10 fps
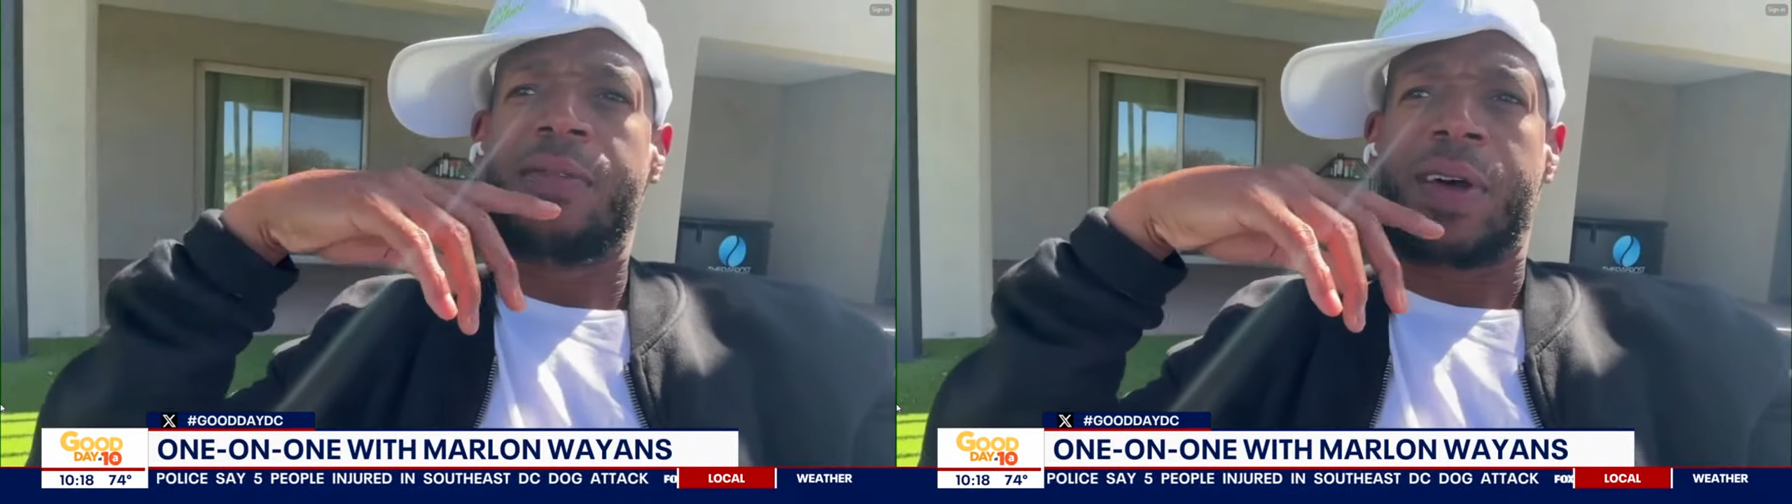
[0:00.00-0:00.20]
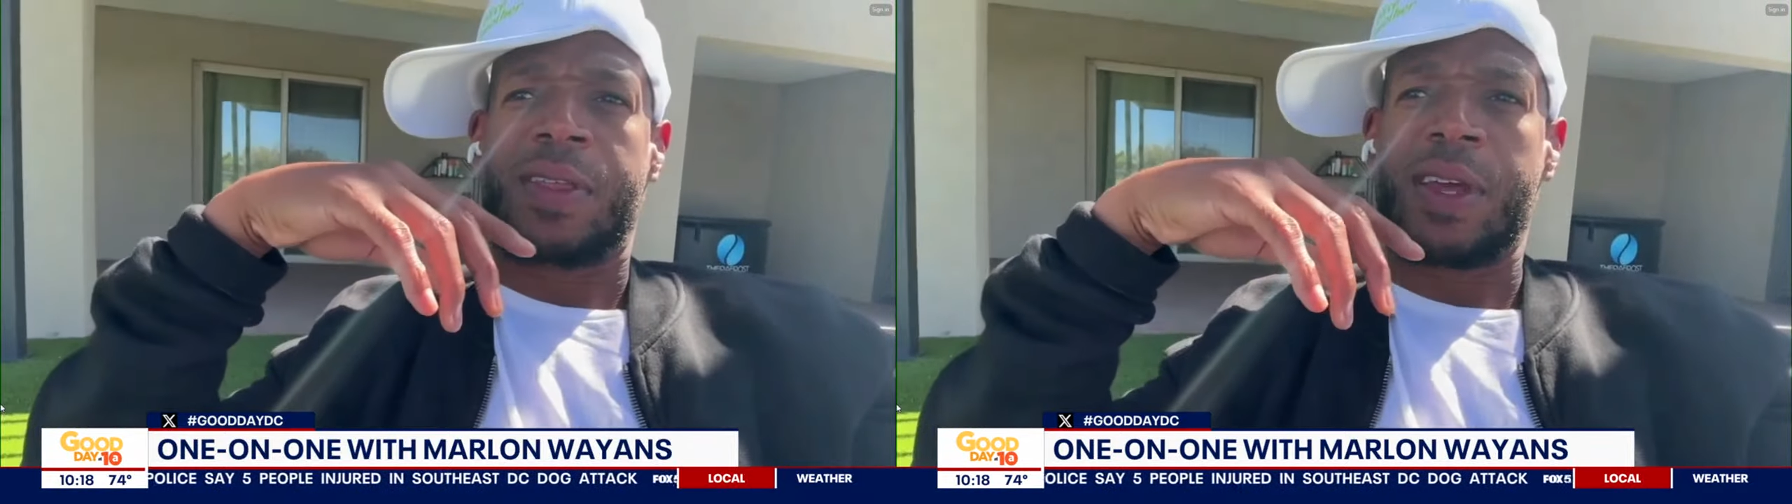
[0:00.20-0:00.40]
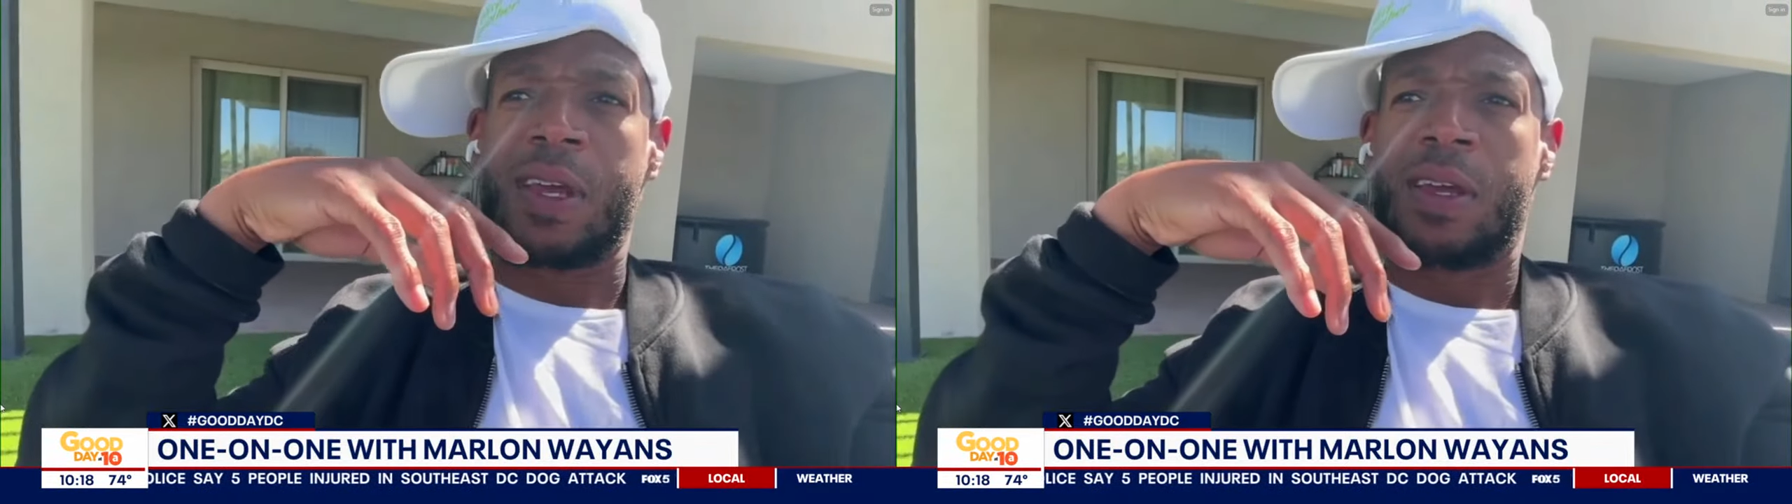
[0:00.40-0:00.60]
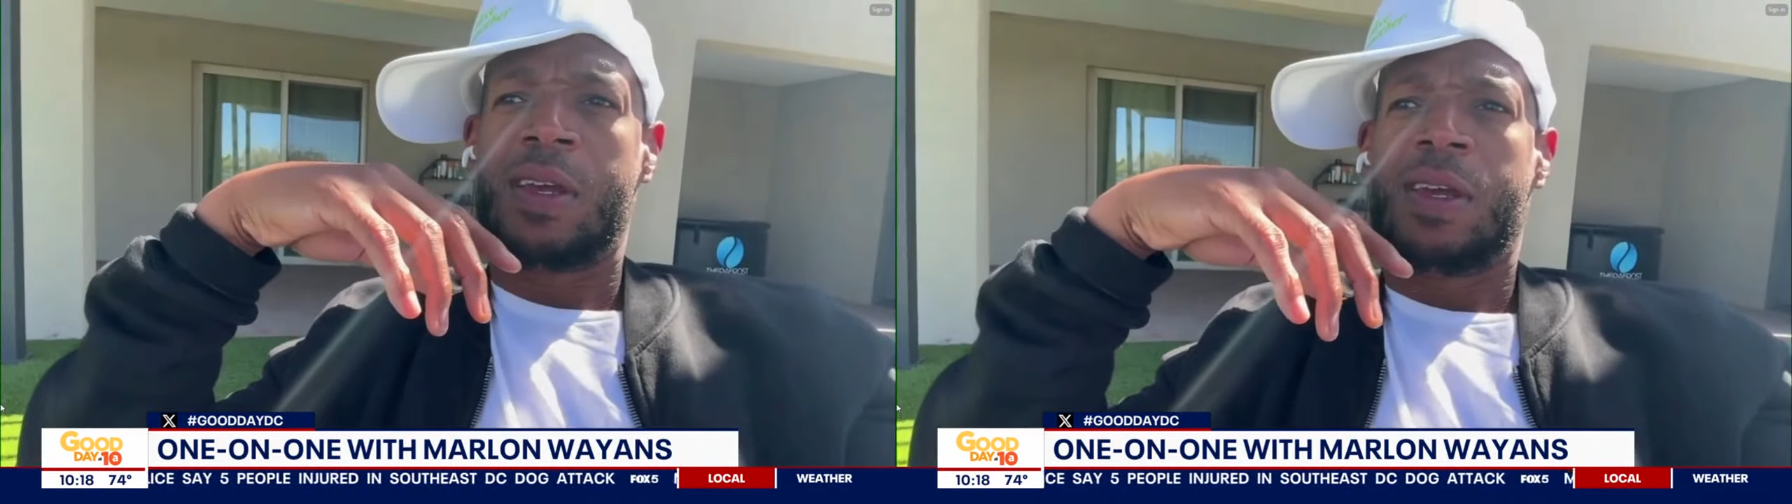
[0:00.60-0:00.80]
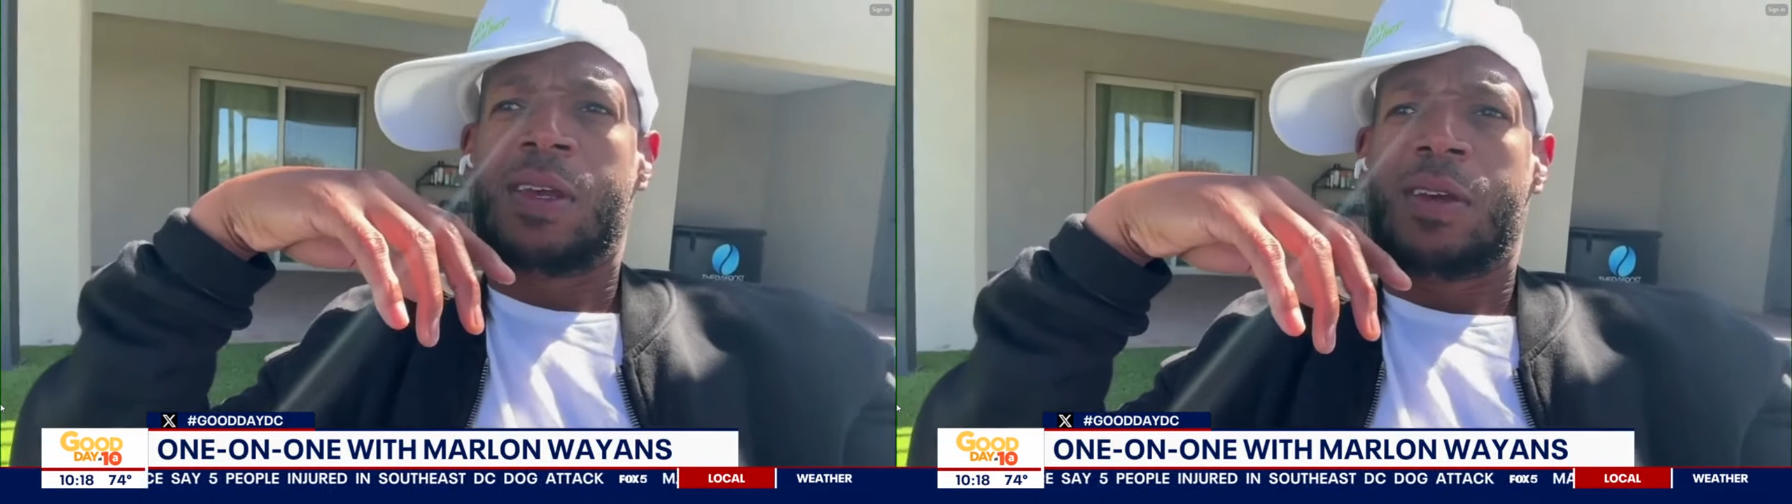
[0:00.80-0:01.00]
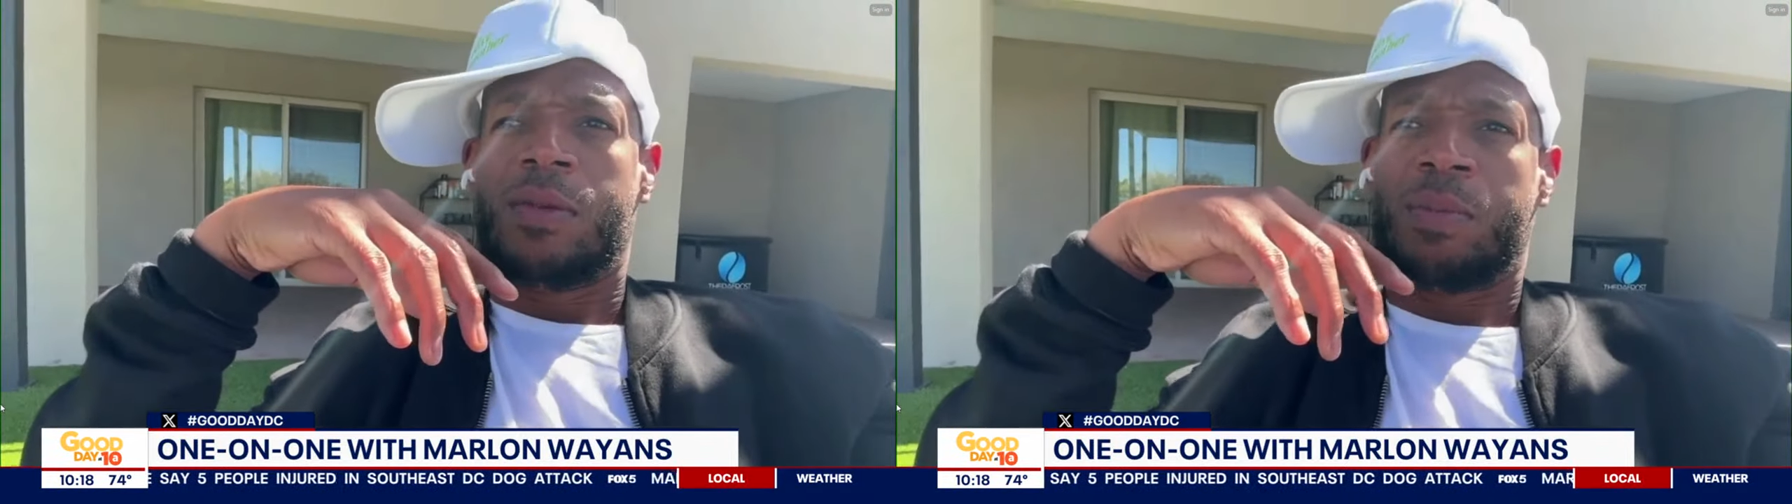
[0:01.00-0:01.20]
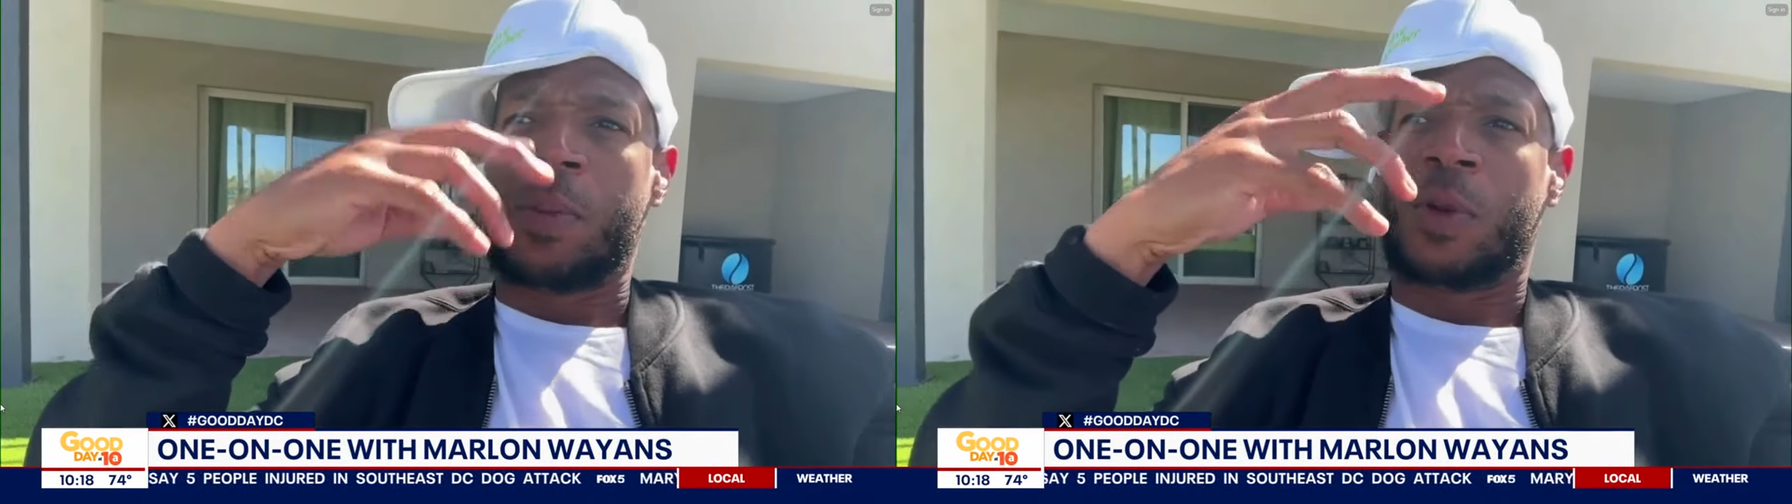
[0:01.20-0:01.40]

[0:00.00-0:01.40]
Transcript: I think people